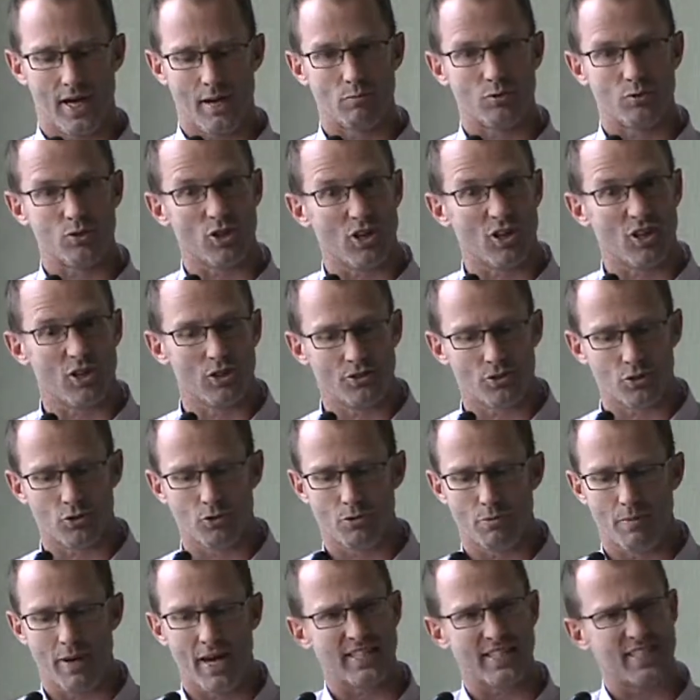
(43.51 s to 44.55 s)
psychological
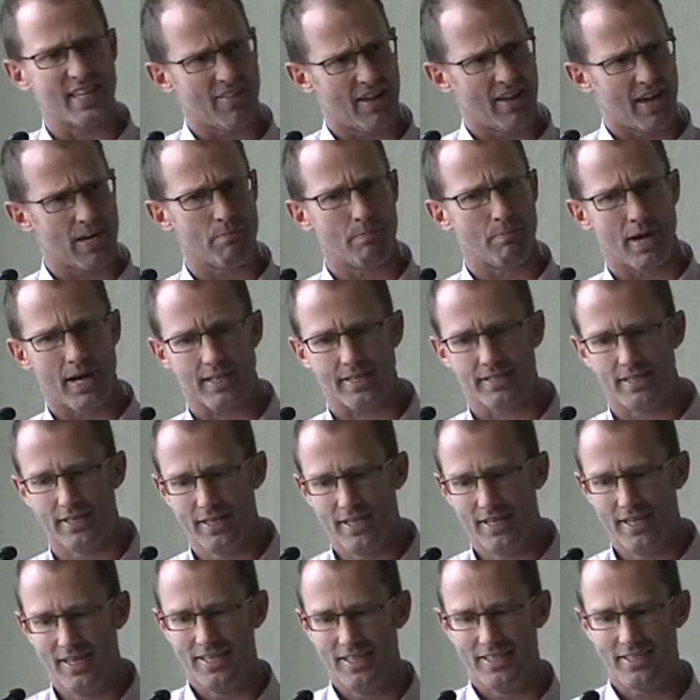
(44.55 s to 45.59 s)
demands, how they impact
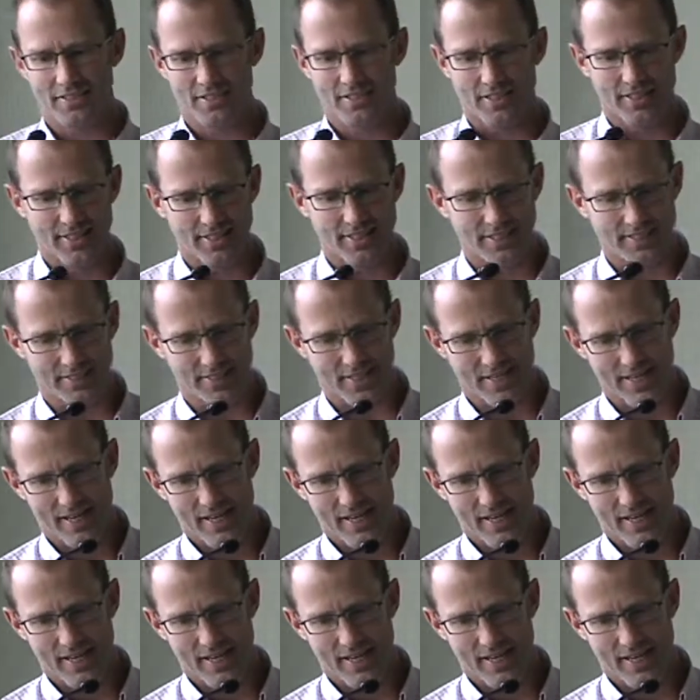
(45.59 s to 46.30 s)
disease.